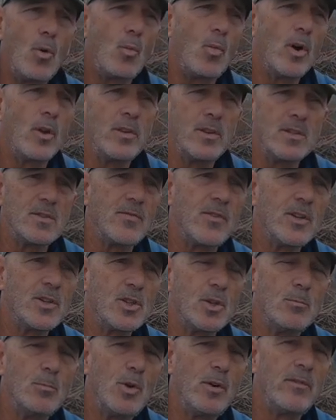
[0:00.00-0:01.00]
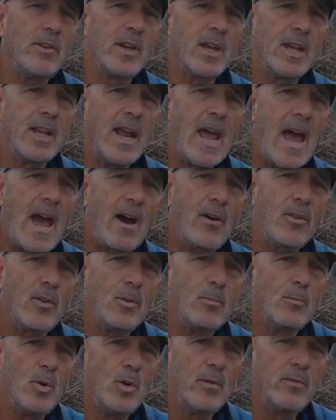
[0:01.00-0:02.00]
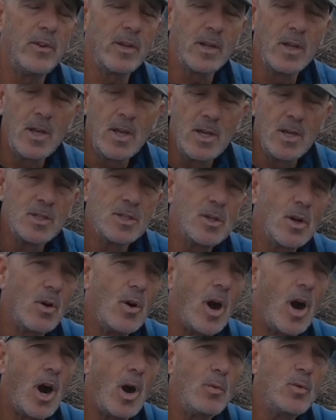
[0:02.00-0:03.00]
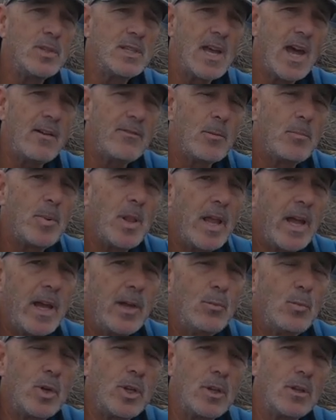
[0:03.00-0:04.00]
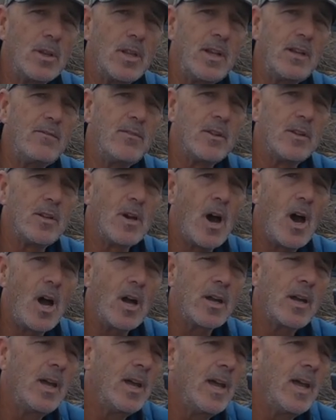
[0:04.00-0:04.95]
where these fish are moving and how they're moving. So always have a plan when you leave the dock,